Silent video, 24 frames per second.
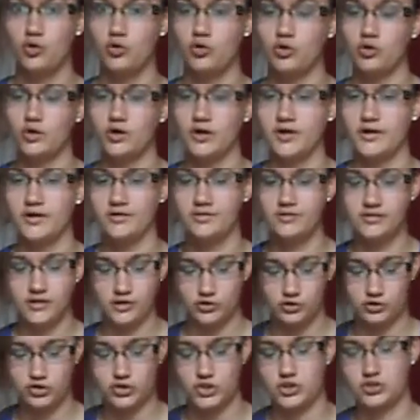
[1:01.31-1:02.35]
or
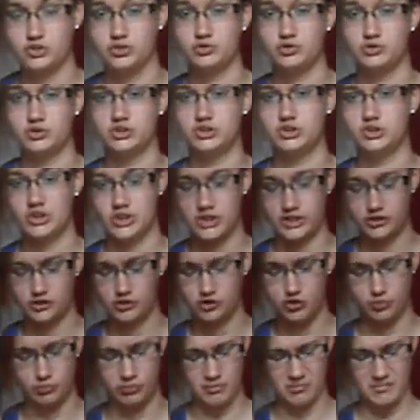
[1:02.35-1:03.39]
it will turn into a
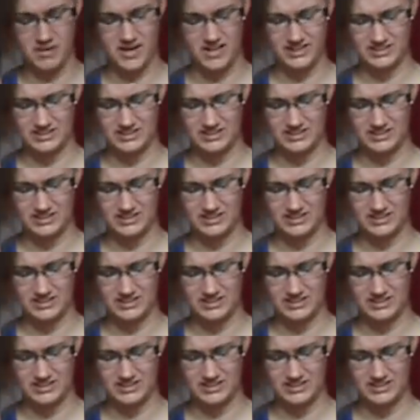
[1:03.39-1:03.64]
giant goopy